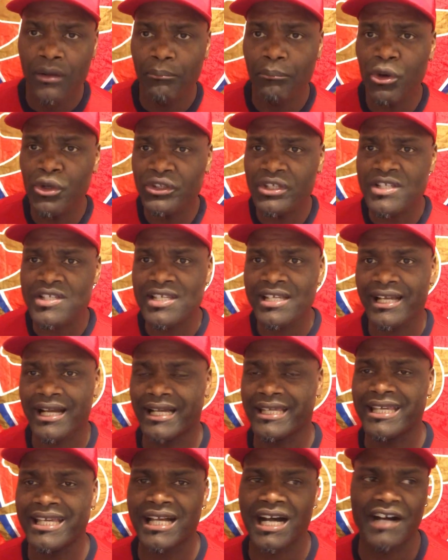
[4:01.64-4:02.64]

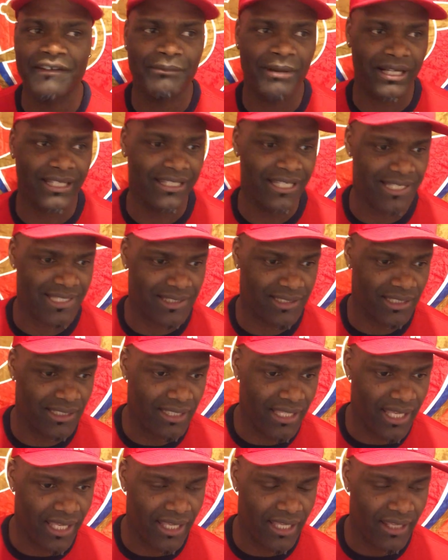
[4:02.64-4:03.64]
Bundesliga kick off back
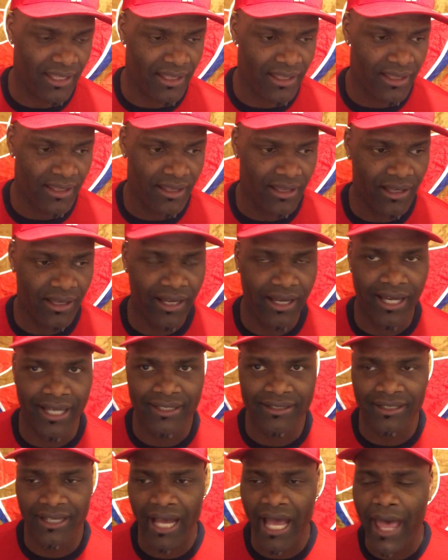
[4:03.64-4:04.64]
yesterday.
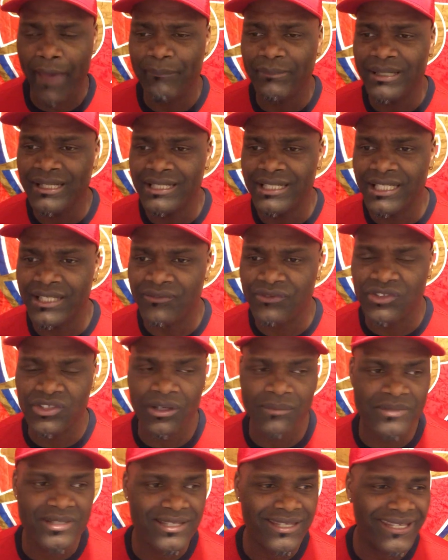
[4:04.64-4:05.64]
And I believe
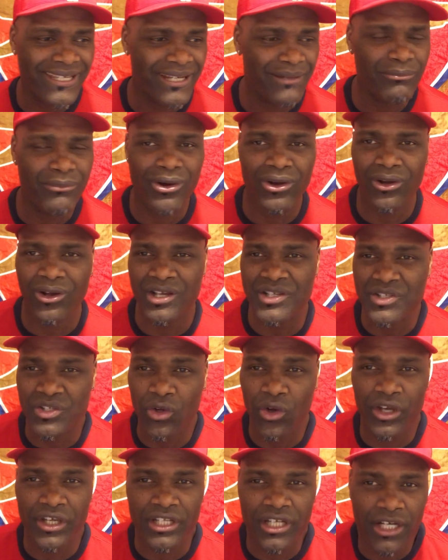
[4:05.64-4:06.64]
some scaremonger is
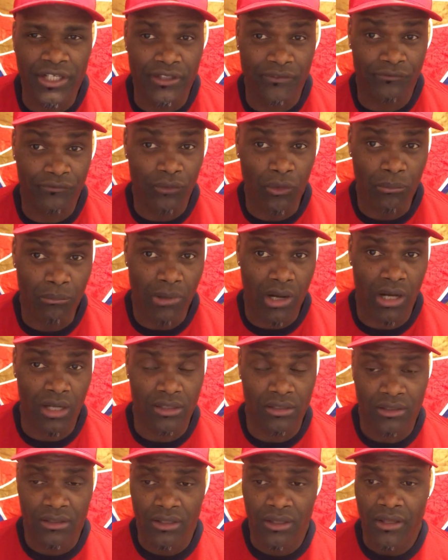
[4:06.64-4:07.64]
going on in
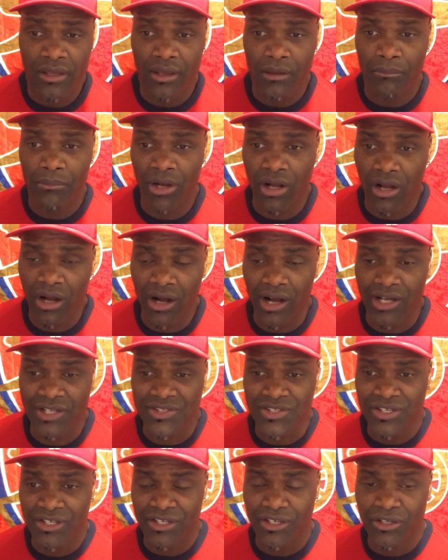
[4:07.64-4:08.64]
football.
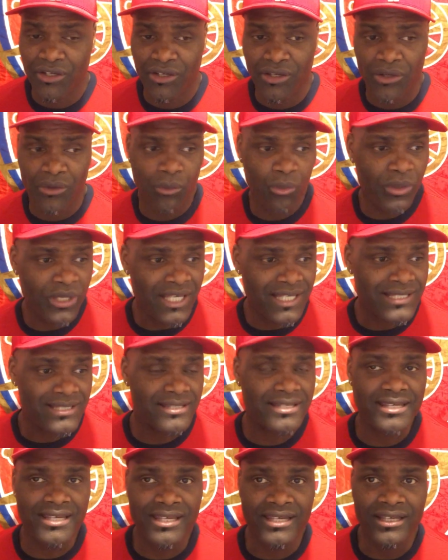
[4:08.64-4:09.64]
Because we
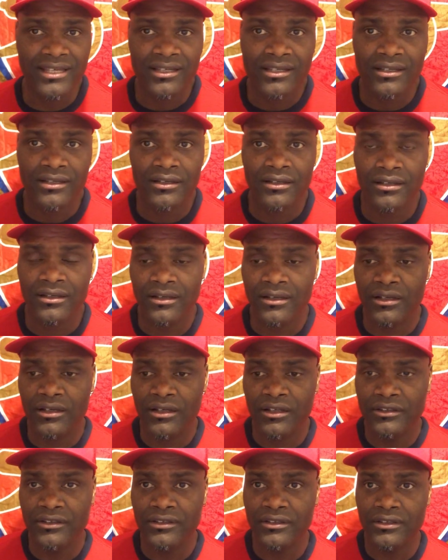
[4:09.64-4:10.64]
see
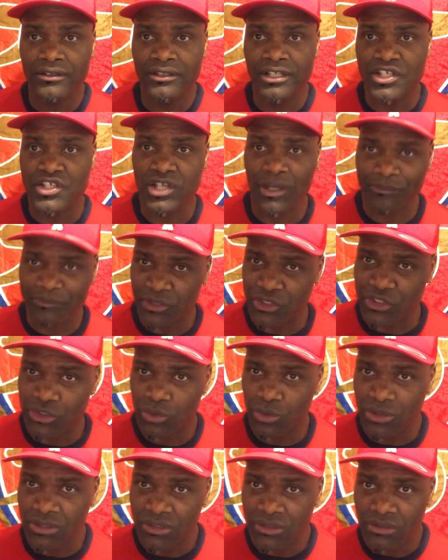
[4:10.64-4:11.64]
the
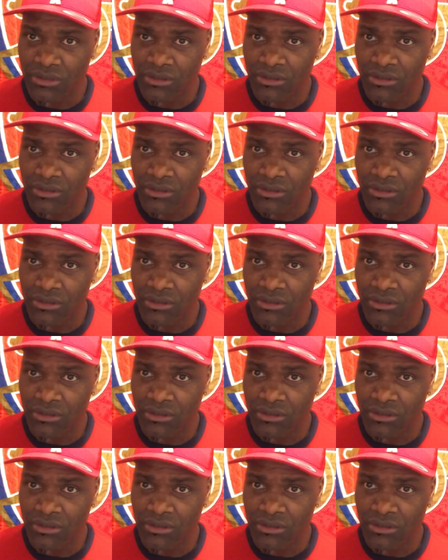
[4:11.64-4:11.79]
substitute...